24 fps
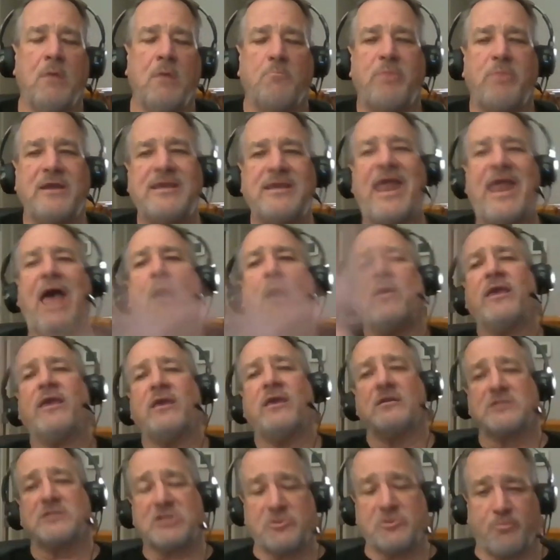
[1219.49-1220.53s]
but now it
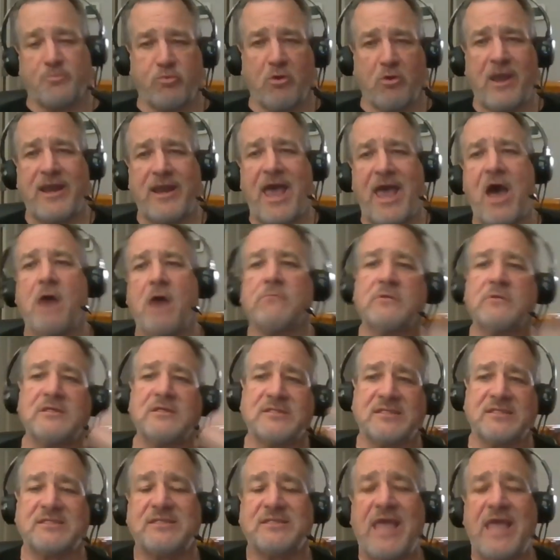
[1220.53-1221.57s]
gets spread out the
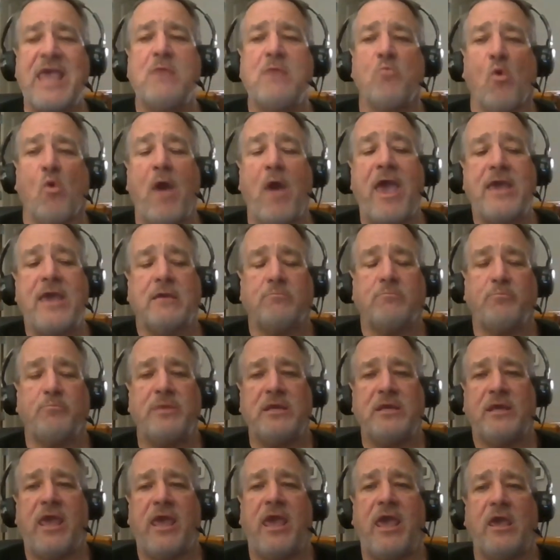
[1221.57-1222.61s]
same way it
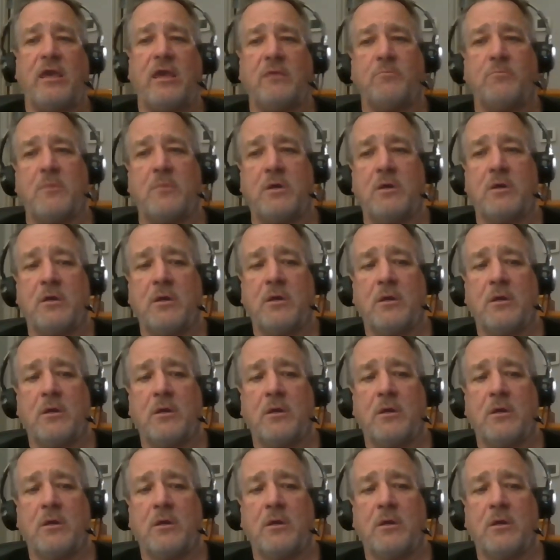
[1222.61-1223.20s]
became.